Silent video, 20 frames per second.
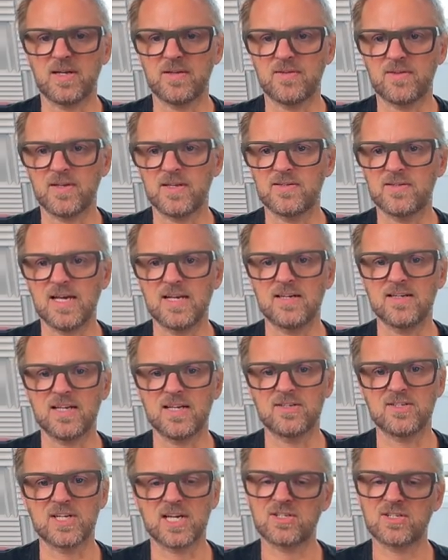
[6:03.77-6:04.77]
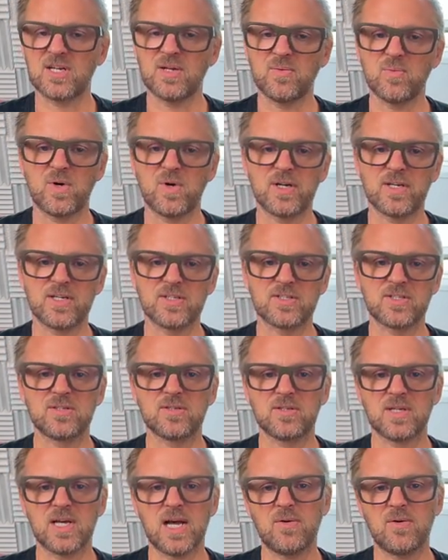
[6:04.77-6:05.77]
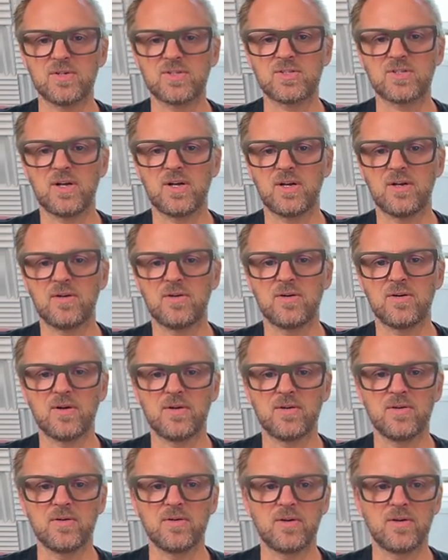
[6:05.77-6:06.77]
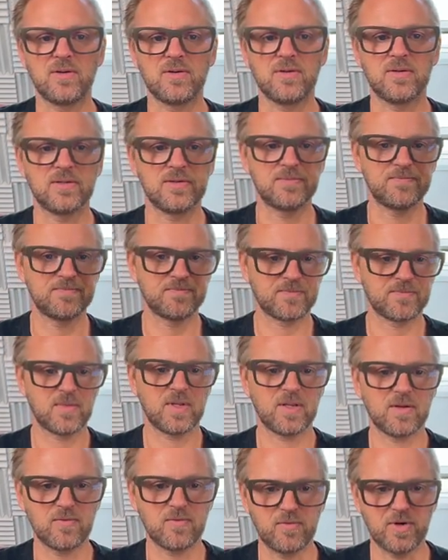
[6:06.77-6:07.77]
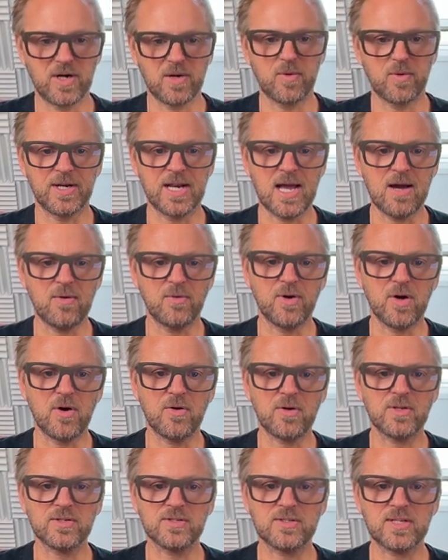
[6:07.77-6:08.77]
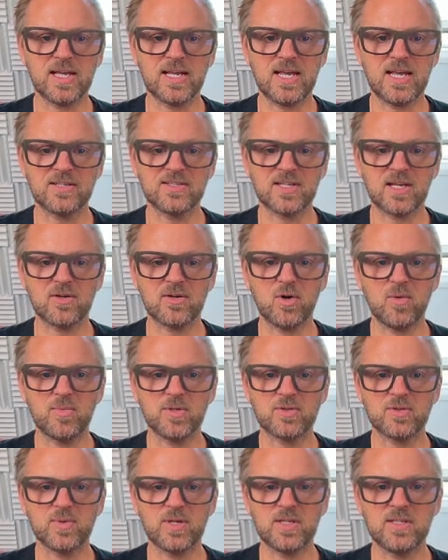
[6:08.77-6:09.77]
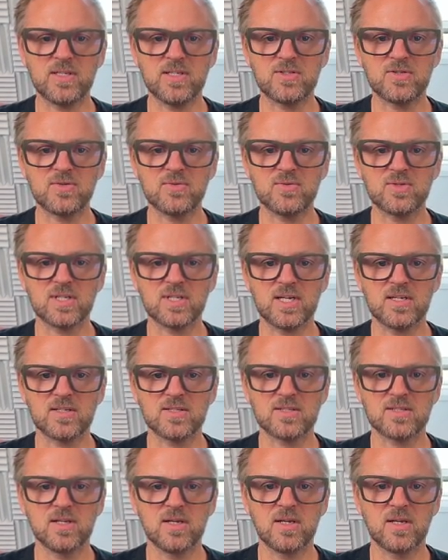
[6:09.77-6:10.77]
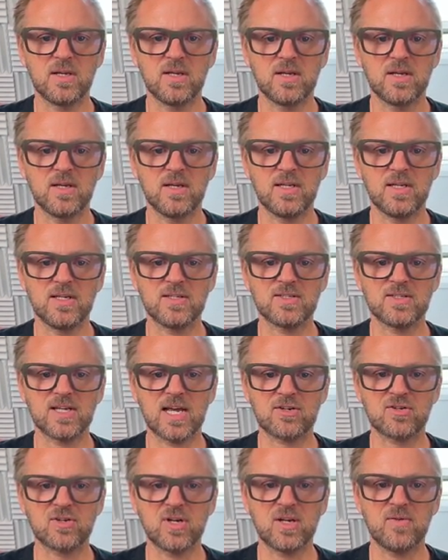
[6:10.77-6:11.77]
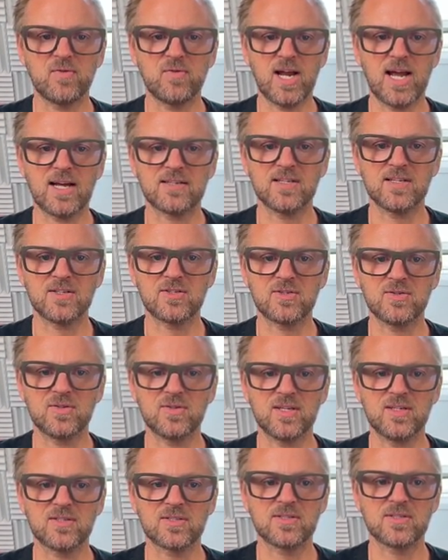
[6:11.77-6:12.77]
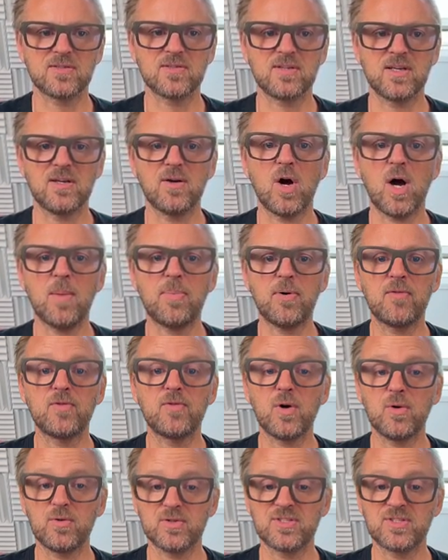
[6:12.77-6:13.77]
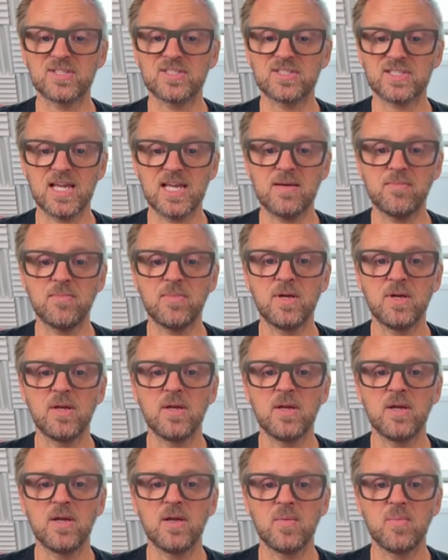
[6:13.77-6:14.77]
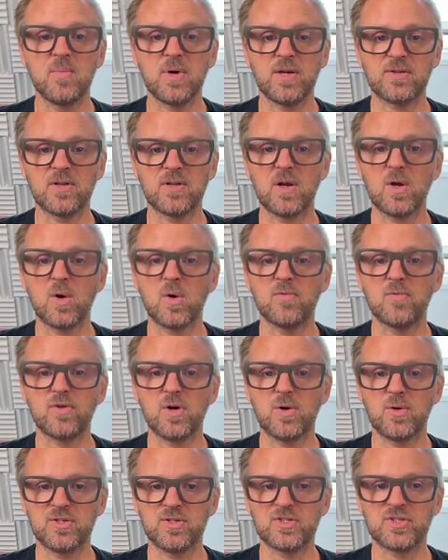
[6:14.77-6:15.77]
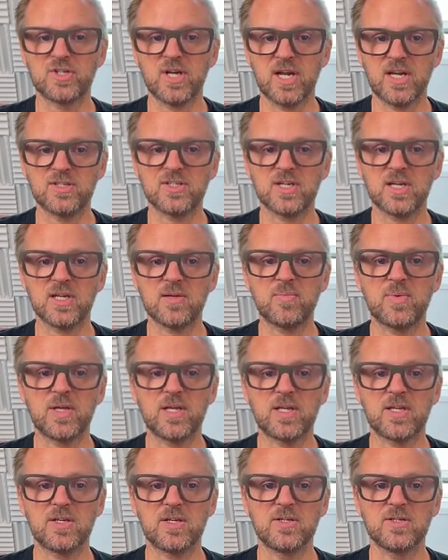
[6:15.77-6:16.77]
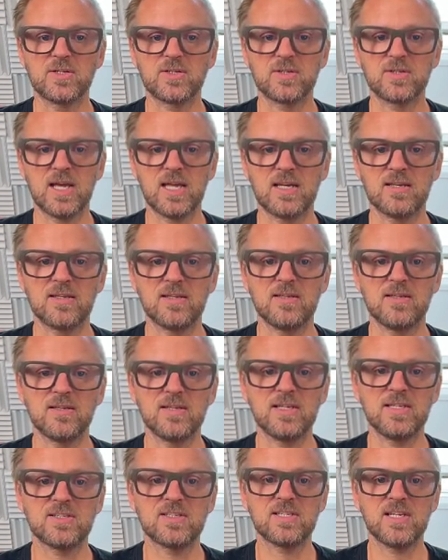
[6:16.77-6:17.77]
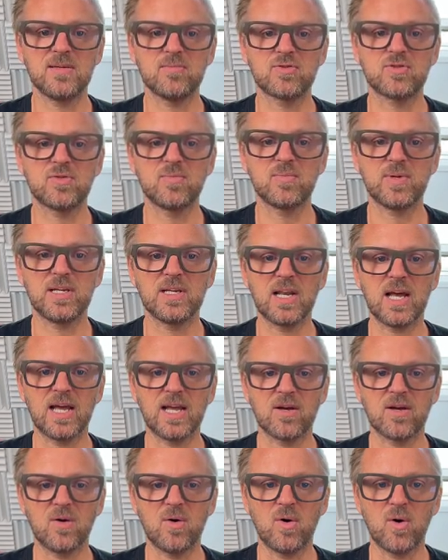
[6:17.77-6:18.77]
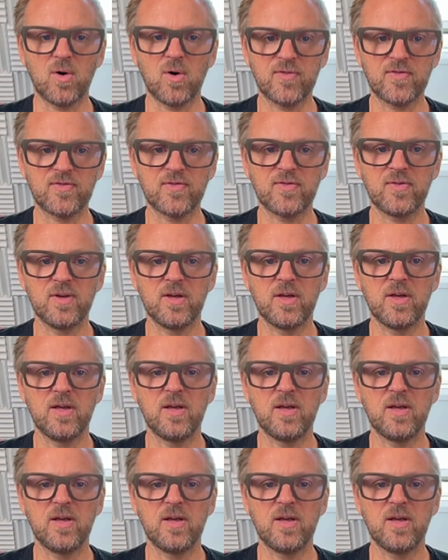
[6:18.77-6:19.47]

I think that that's actually what it's how it's done on, on, on the real one. Now, notice that as I go between these two states, it is actually reacting to this. The upper row is the same, but the lower row is changing because, and these seems to be like off.